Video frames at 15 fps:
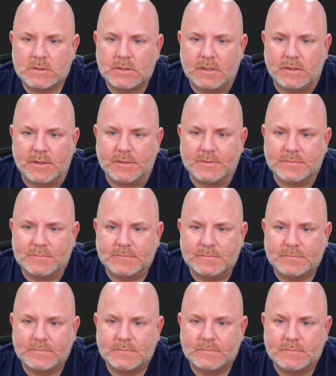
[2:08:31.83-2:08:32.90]
There it is.
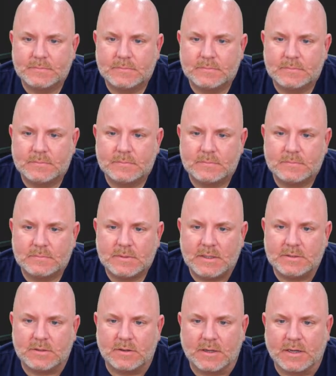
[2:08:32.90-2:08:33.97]

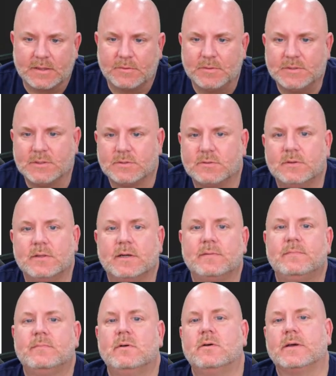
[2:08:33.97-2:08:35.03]
He's already got the resistor in there.
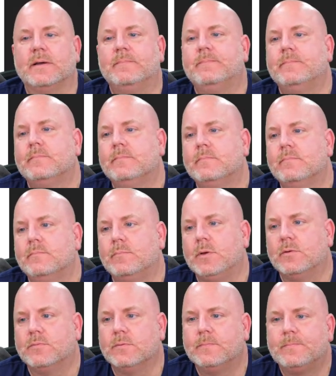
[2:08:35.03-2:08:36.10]
Okay,
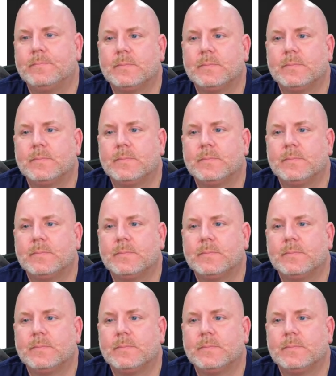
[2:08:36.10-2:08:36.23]
beautiful.